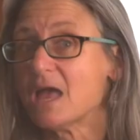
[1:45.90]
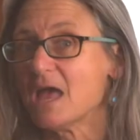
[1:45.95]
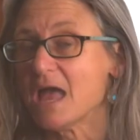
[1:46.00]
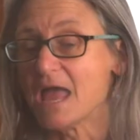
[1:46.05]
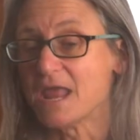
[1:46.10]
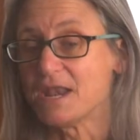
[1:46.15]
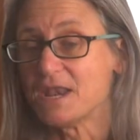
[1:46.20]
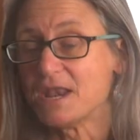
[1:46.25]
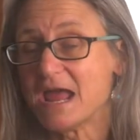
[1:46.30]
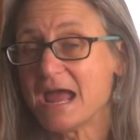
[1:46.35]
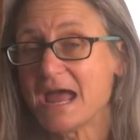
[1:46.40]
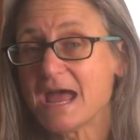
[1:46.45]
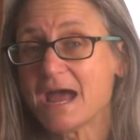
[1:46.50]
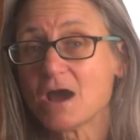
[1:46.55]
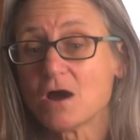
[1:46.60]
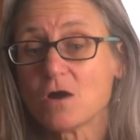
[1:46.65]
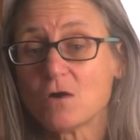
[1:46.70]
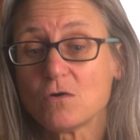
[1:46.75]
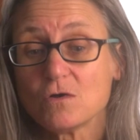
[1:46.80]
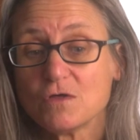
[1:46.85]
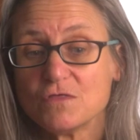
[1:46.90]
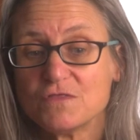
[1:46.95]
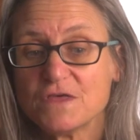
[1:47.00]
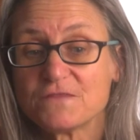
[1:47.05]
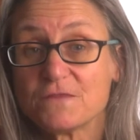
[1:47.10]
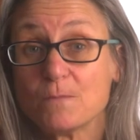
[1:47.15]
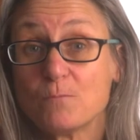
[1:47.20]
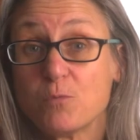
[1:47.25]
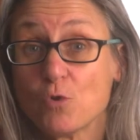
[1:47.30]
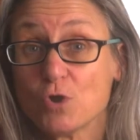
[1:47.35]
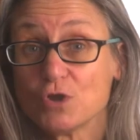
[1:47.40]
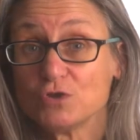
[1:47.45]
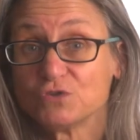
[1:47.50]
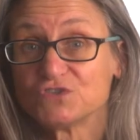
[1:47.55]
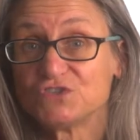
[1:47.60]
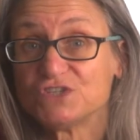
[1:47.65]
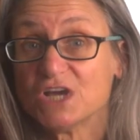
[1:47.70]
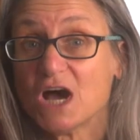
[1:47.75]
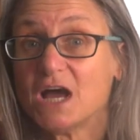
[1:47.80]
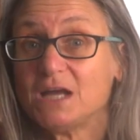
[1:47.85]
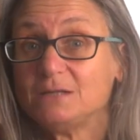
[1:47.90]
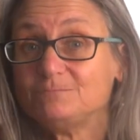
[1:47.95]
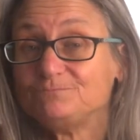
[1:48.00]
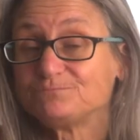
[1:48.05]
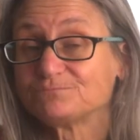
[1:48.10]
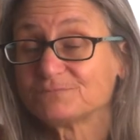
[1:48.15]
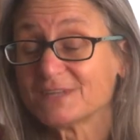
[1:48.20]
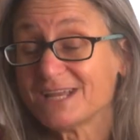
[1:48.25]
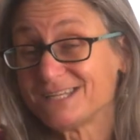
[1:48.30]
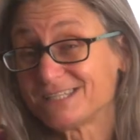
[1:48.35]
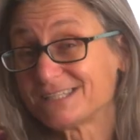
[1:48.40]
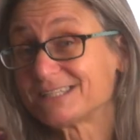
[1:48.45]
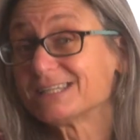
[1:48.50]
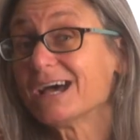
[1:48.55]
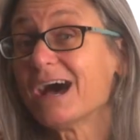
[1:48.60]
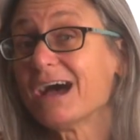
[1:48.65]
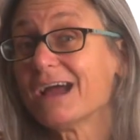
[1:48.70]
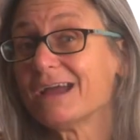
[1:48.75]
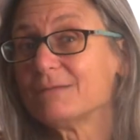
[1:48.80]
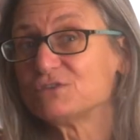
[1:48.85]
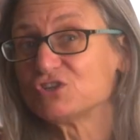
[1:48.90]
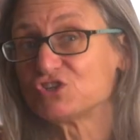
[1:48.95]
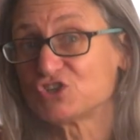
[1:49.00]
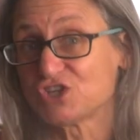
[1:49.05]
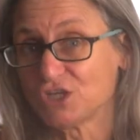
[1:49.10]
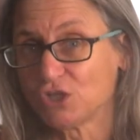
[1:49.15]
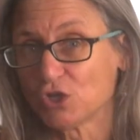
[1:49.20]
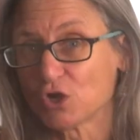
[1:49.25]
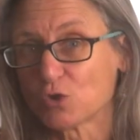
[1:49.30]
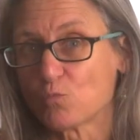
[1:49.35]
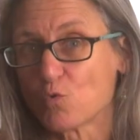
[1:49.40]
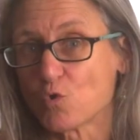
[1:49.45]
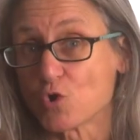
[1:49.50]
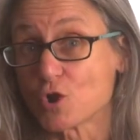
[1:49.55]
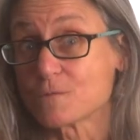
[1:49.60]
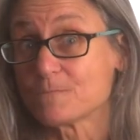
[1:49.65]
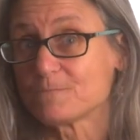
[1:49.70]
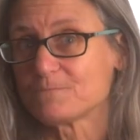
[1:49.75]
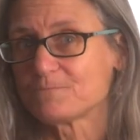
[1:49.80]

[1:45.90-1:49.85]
And now that the boil's done, it's time to chill our wort.